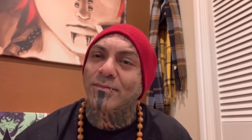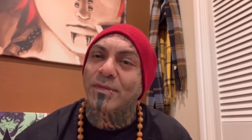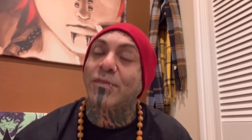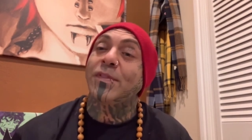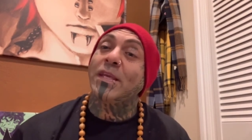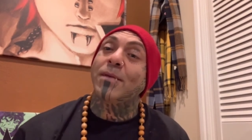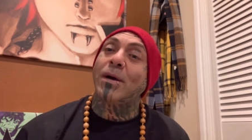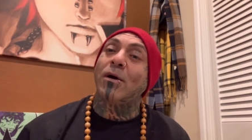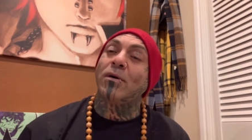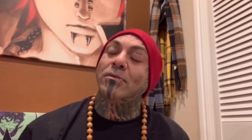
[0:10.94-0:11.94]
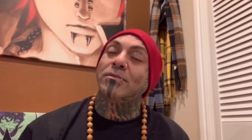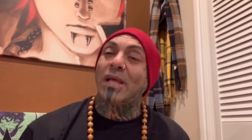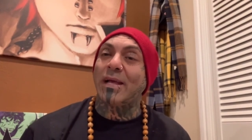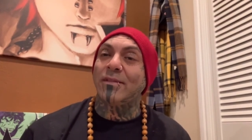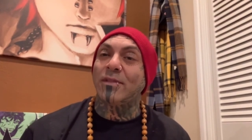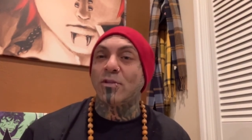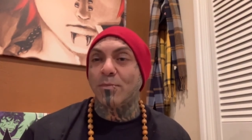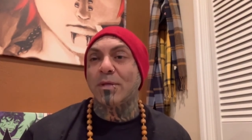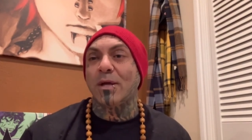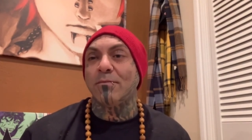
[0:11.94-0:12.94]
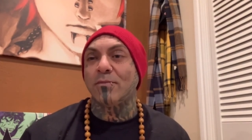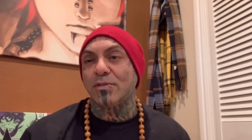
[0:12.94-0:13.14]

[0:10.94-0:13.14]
If you think about that, then you become